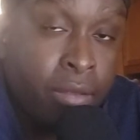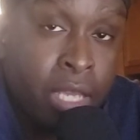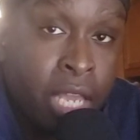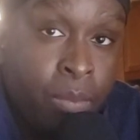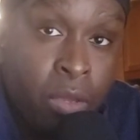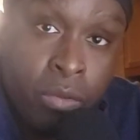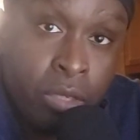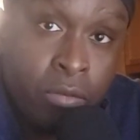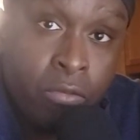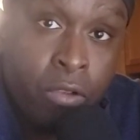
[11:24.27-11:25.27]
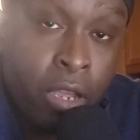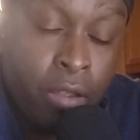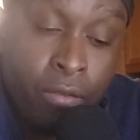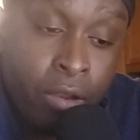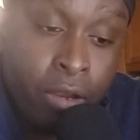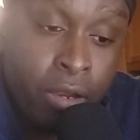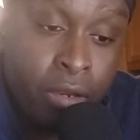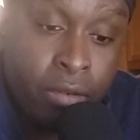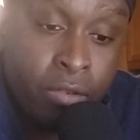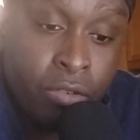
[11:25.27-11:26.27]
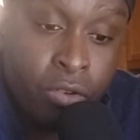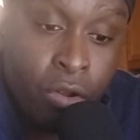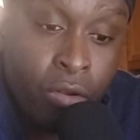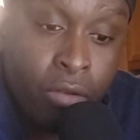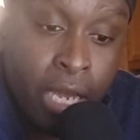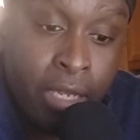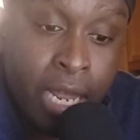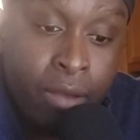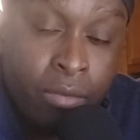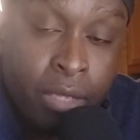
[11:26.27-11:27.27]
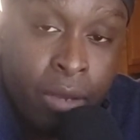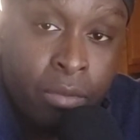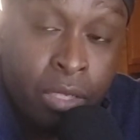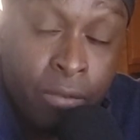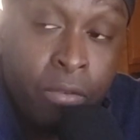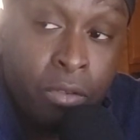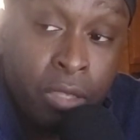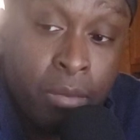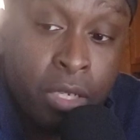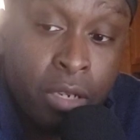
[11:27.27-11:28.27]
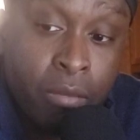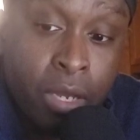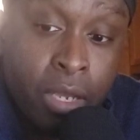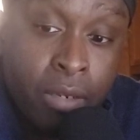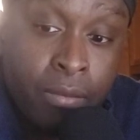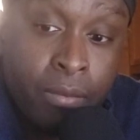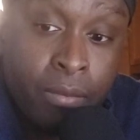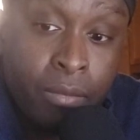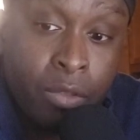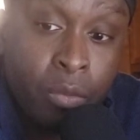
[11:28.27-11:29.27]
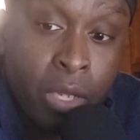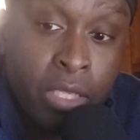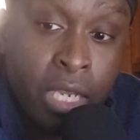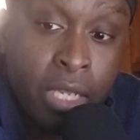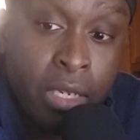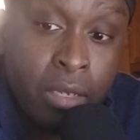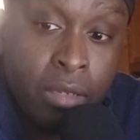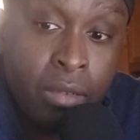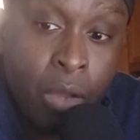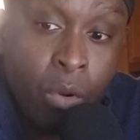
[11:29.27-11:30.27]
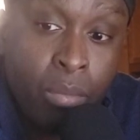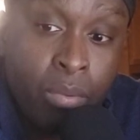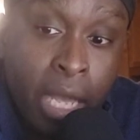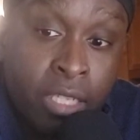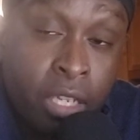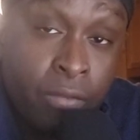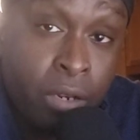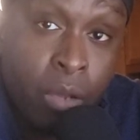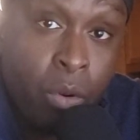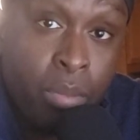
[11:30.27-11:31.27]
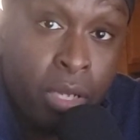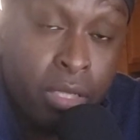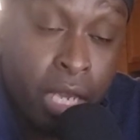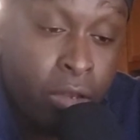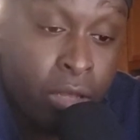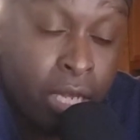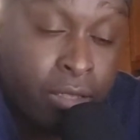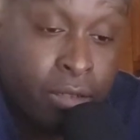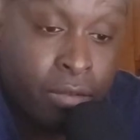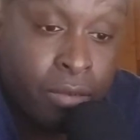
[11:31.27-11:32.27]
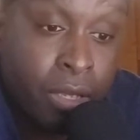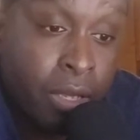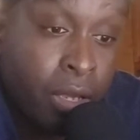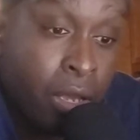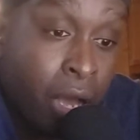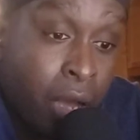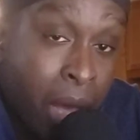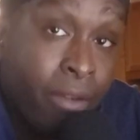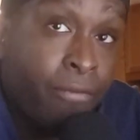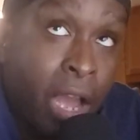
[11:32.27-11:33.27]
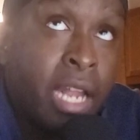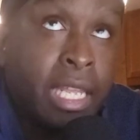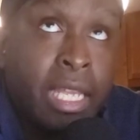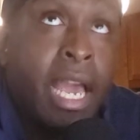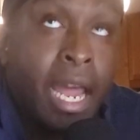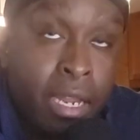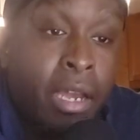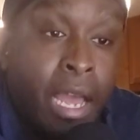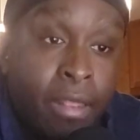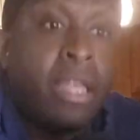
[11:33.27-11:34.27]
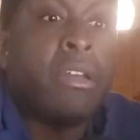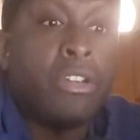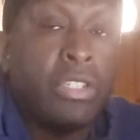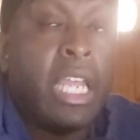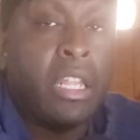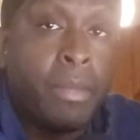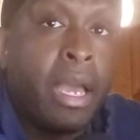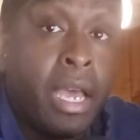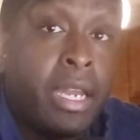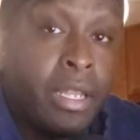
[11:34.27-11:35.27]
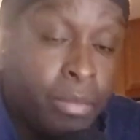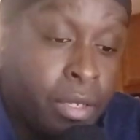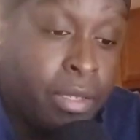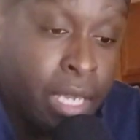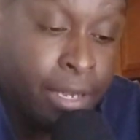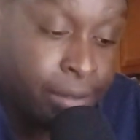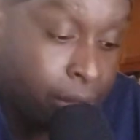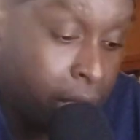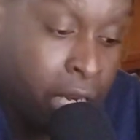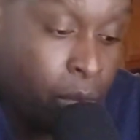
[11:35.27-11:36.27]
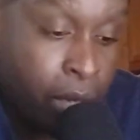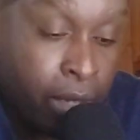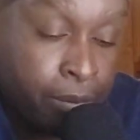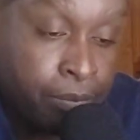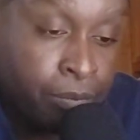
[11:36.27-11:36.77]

EAP was a very, very strong like that. That was a difficult subject of mine when taking the network, like studying for Network Plus. I ain't gonna lie to you. Um, I finally got uh, uh, the understanding behind it, but yeah. Anyway,